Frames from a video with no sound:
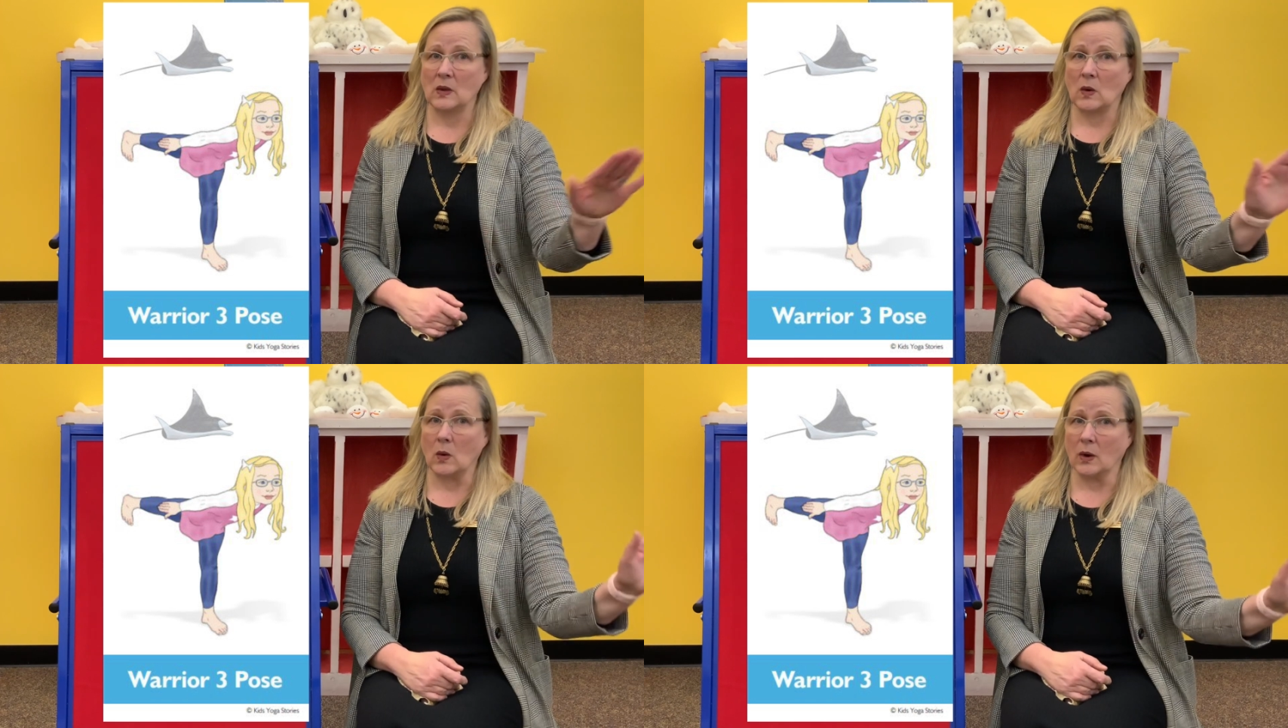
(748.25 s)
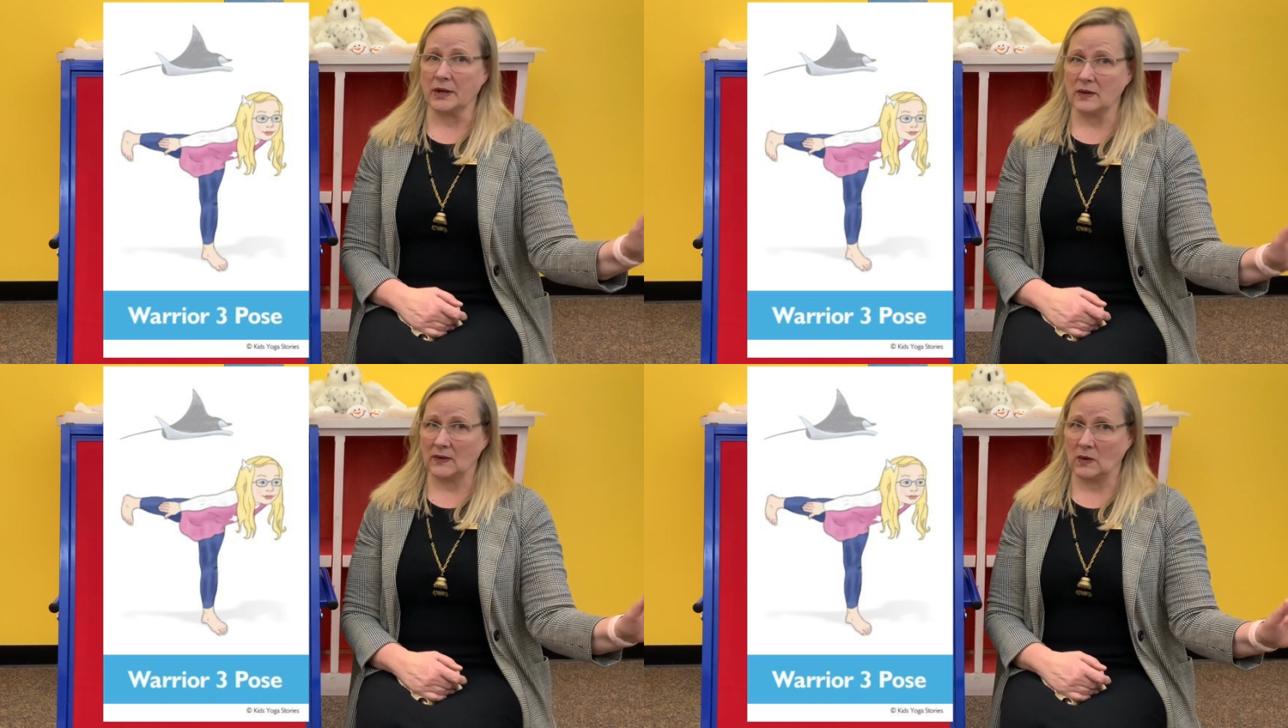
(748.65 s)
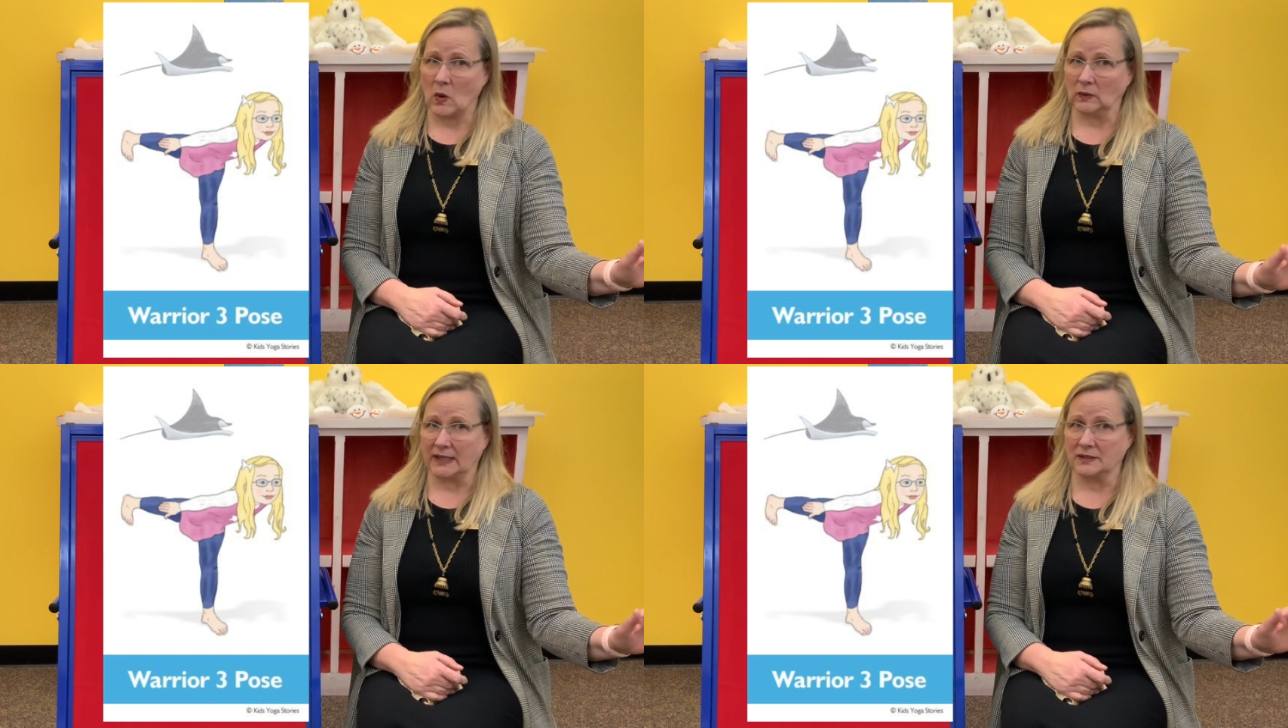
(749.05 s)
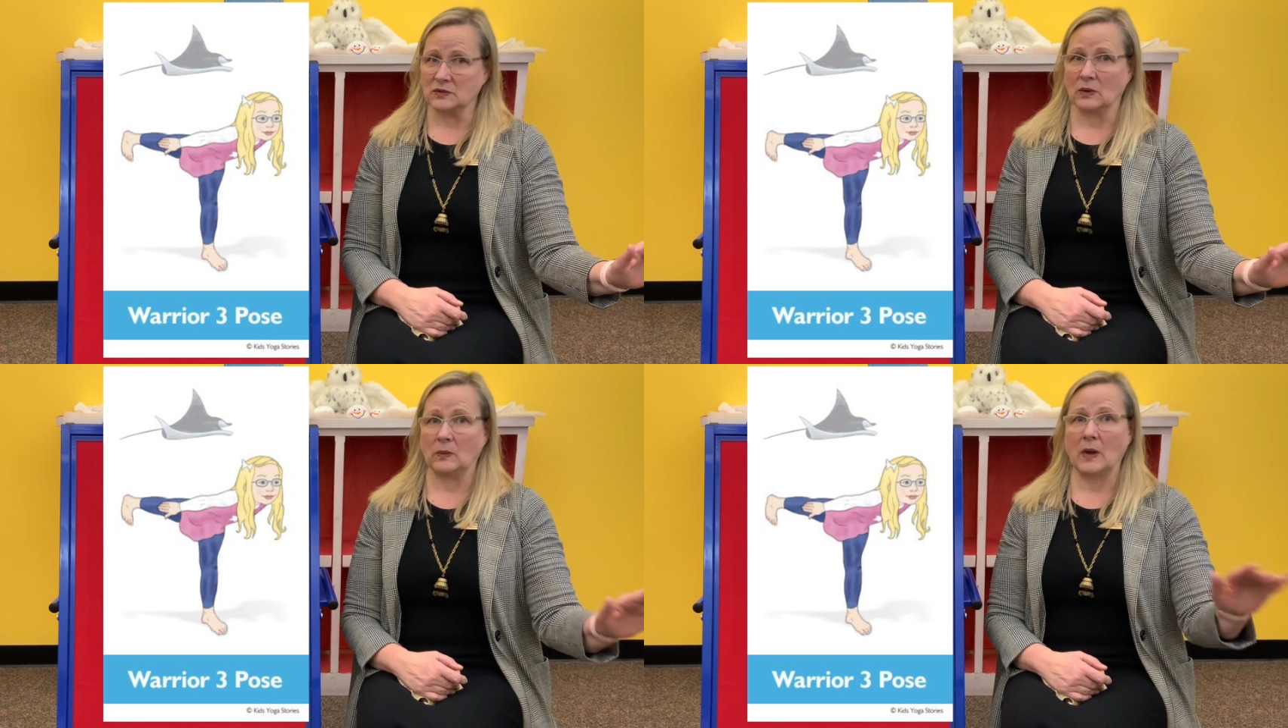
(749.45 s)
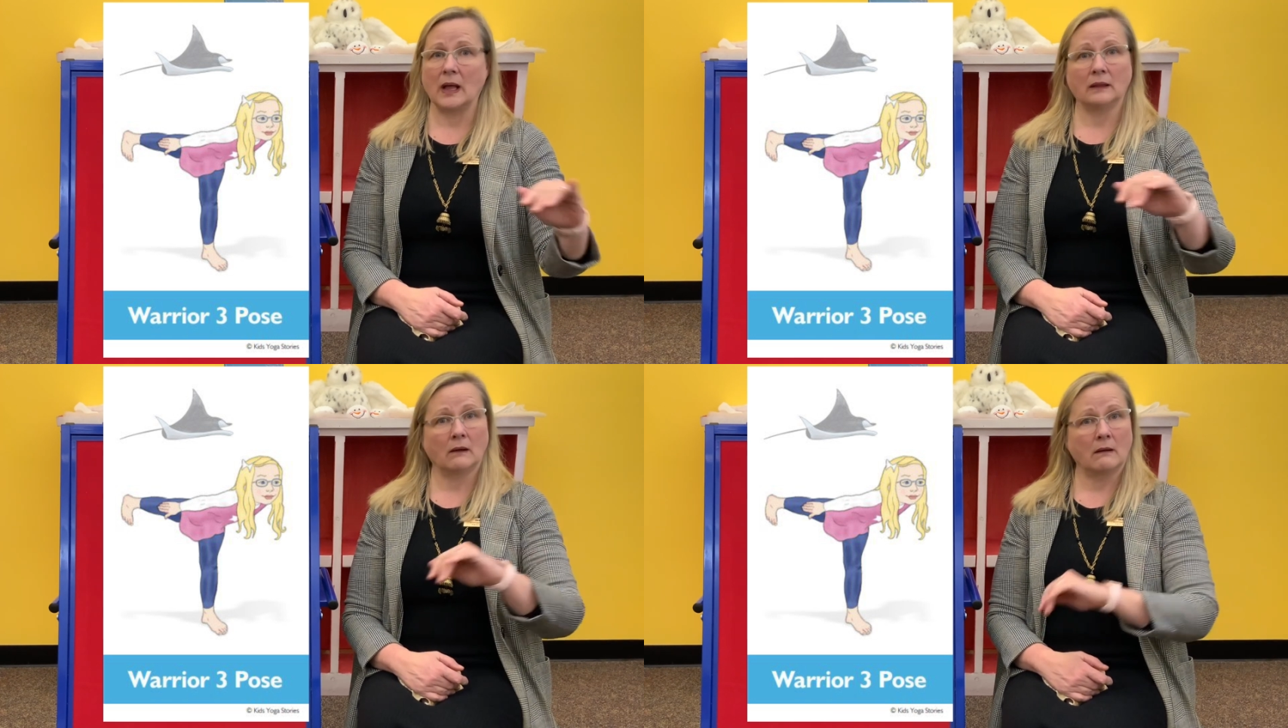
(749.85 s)
Or you can hold onto a
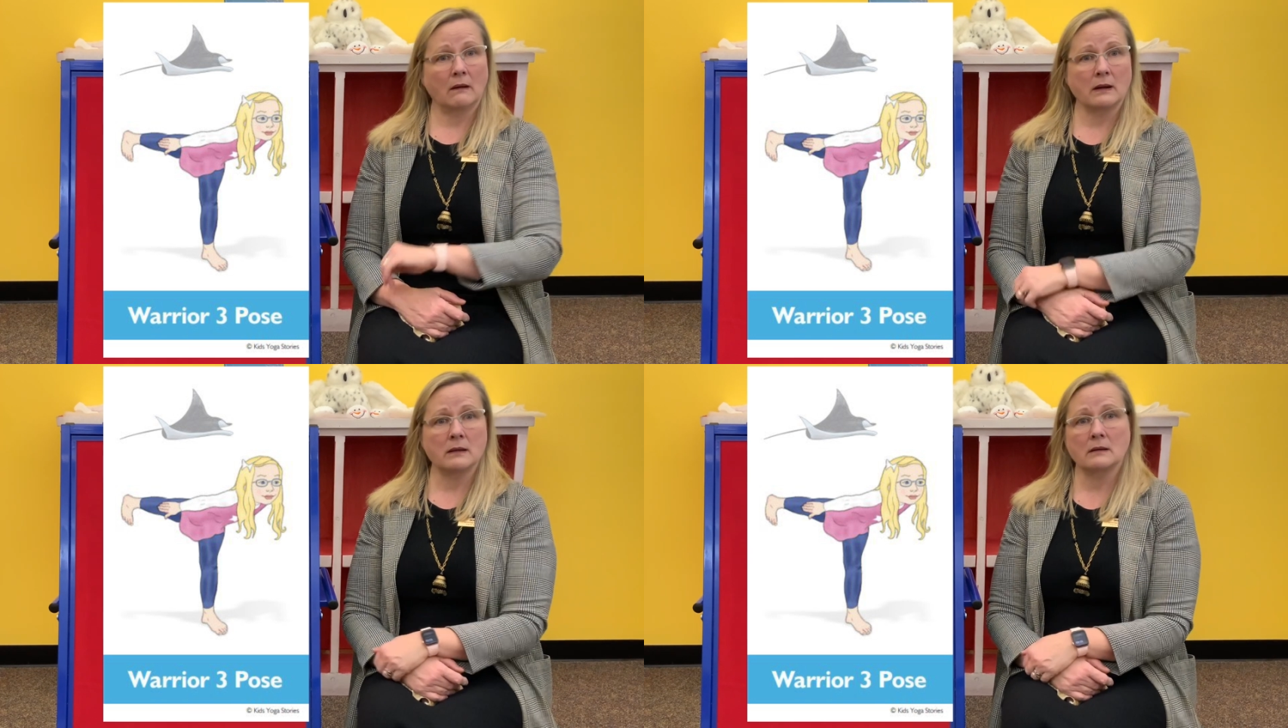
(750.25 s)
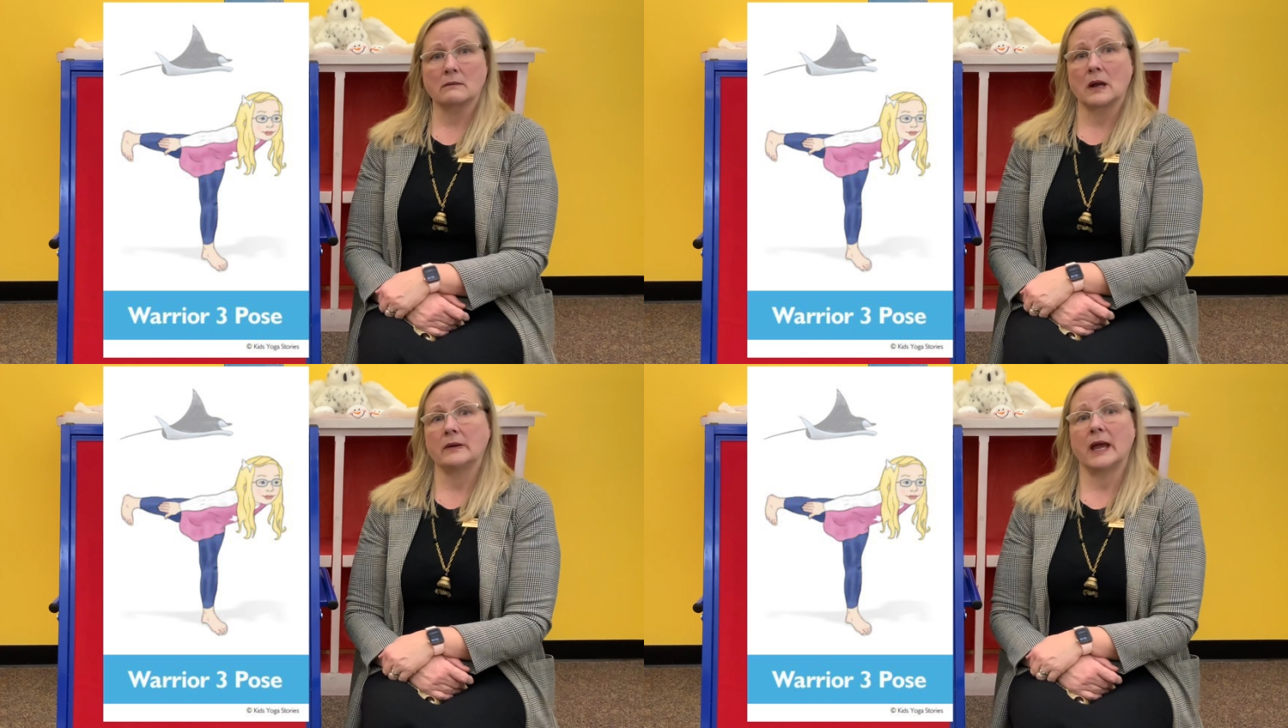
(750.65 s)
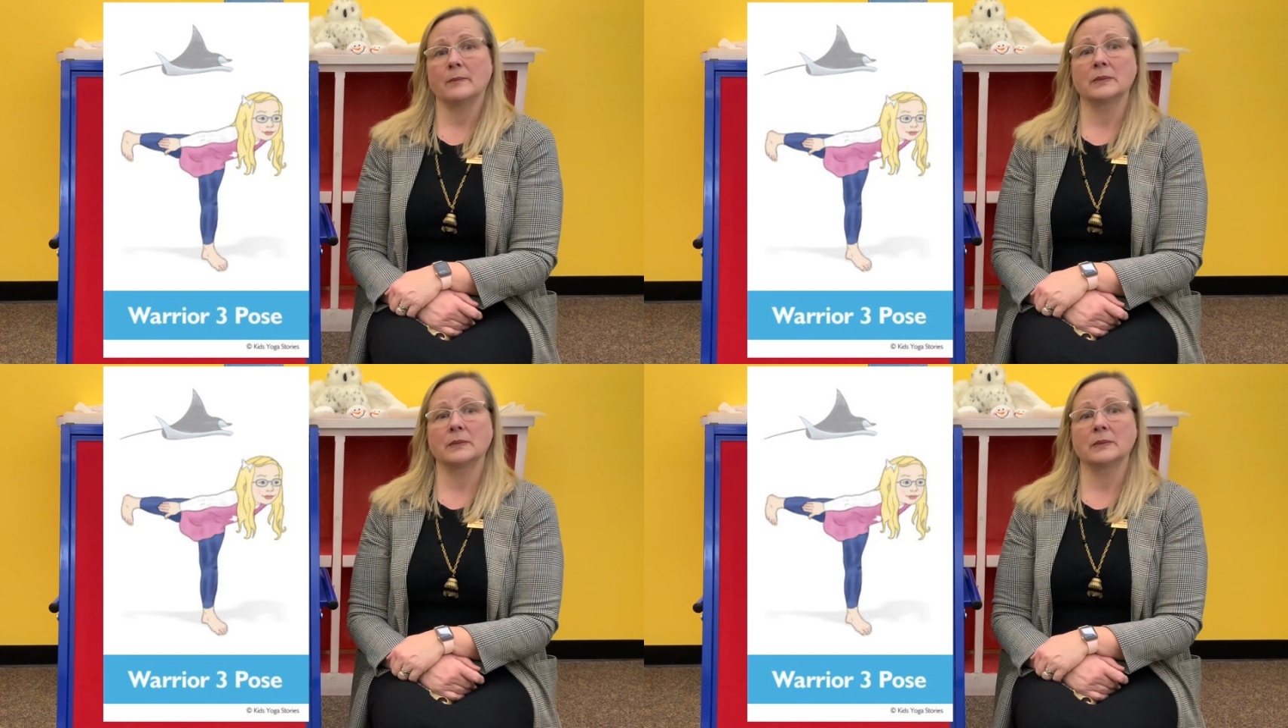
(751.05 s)
wall, or you're grown up.